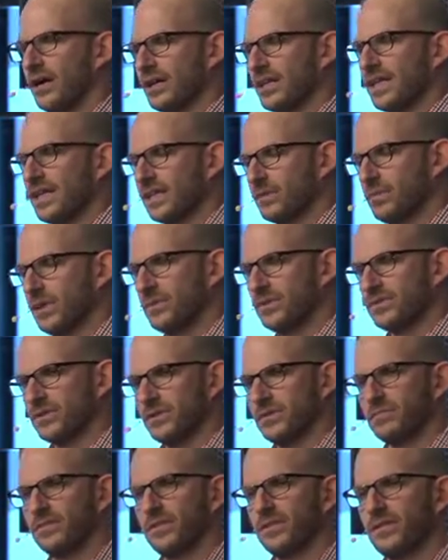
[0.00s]
getting people to
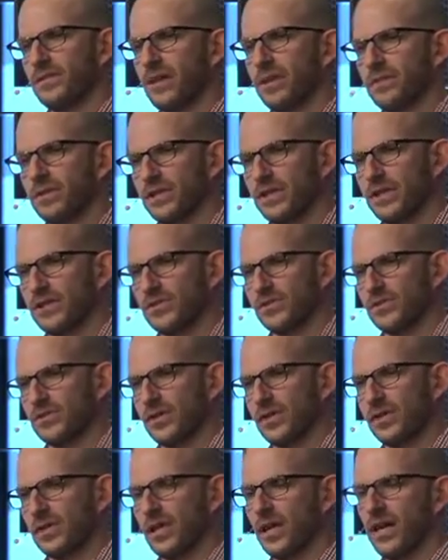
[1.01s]
complete their applications
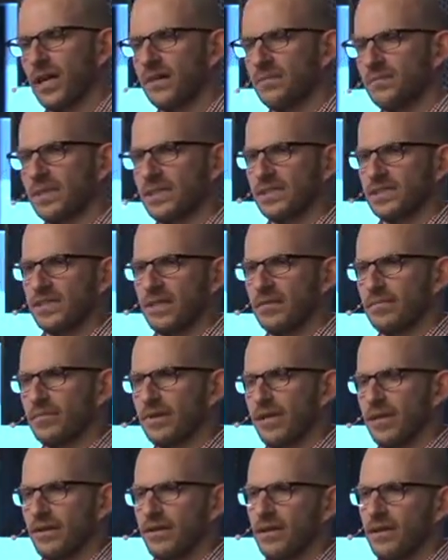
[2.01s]
online means that
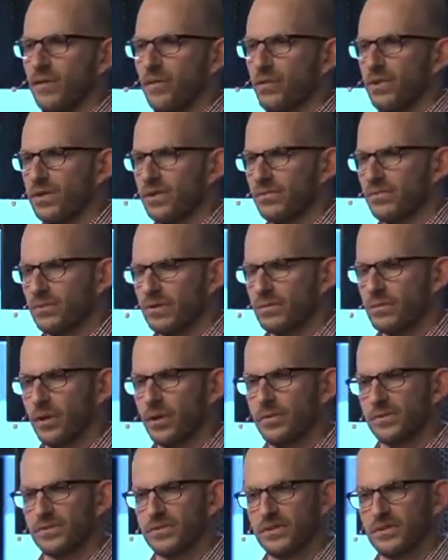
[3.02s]
we can
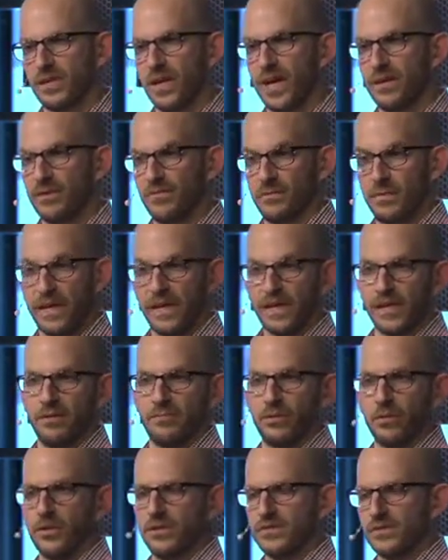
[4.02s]
repurpose the time of bank
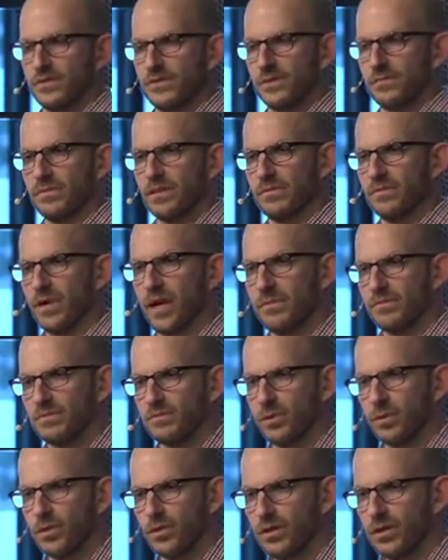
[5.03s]
employees on something perhaps
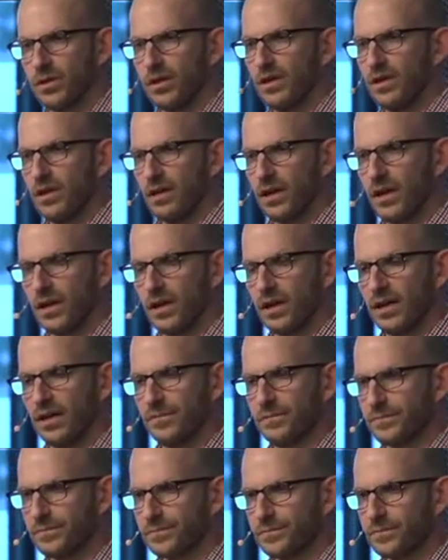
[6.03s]
more
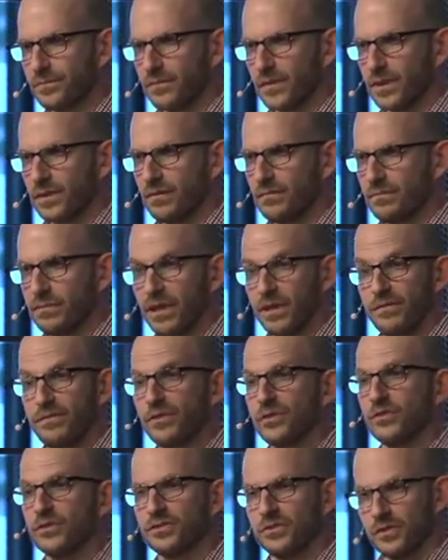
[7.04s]

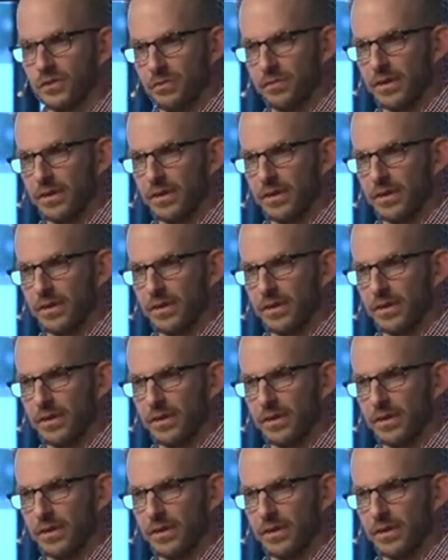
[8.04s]
beneficial to the